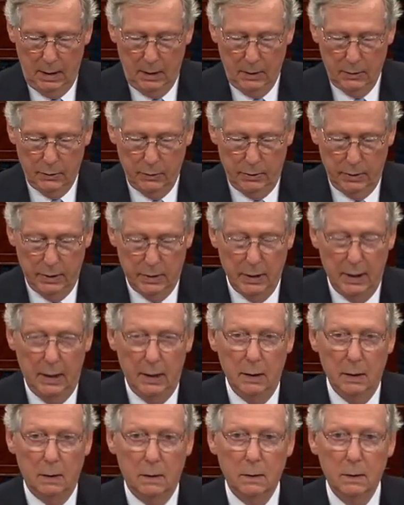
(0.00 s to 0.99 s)
to
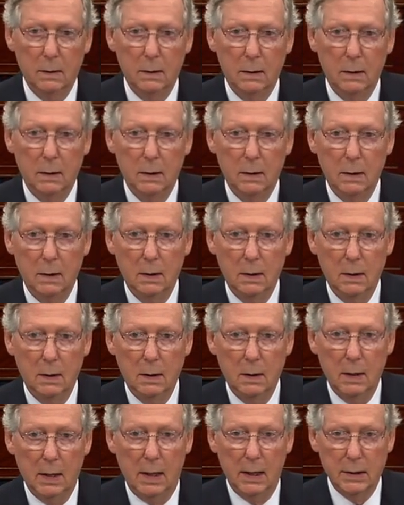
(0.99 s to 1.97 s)
detail
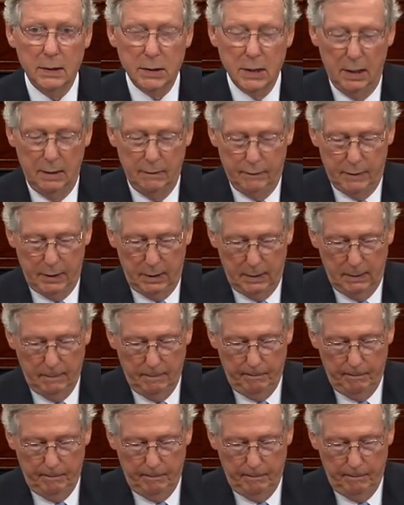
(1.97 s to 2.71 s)
and safety.